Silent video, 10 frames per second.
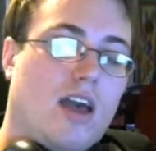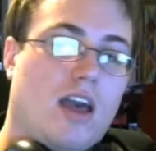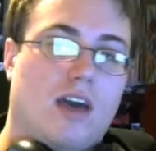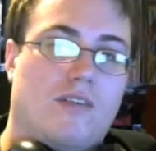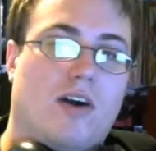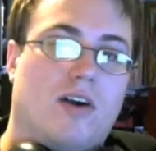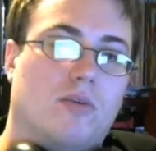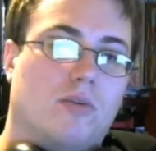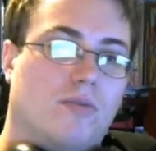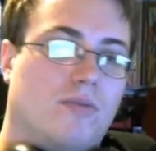and found
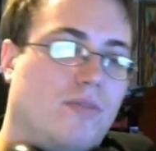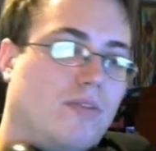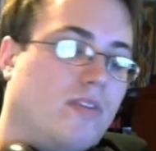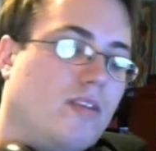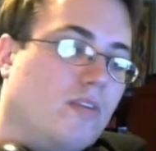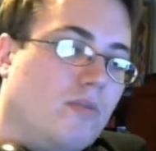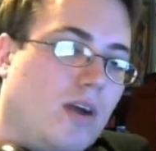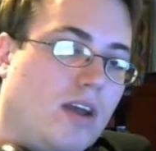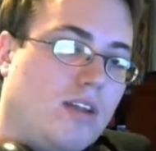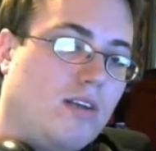a
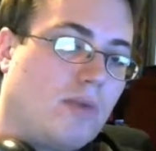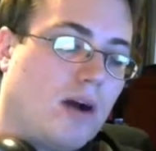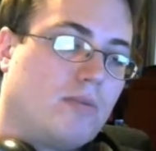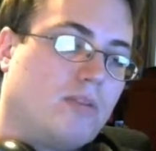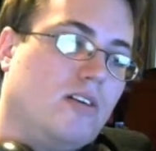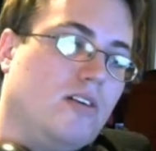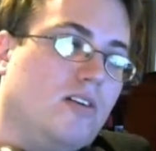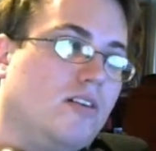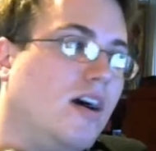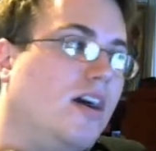way to properly
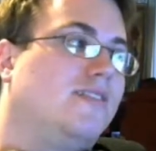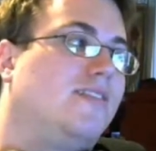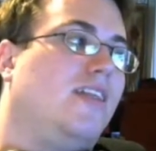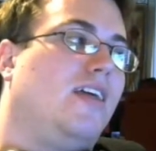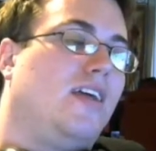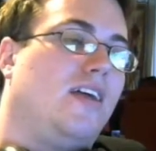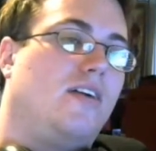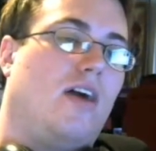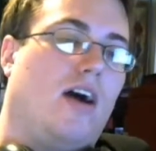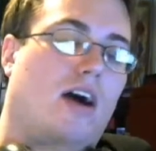utilize the
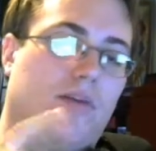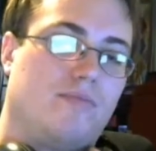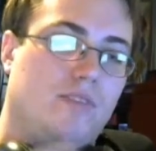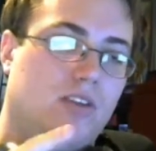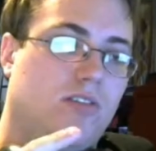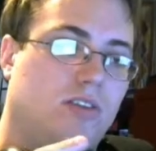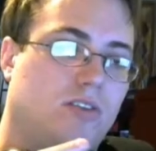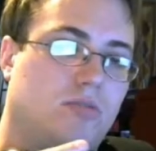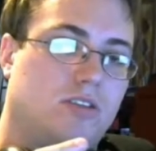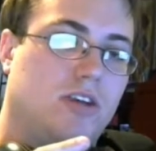Union
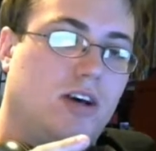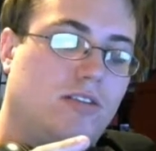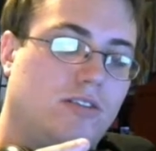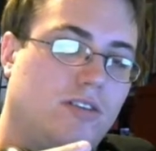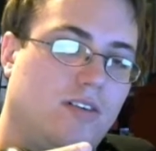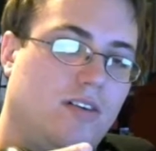switch off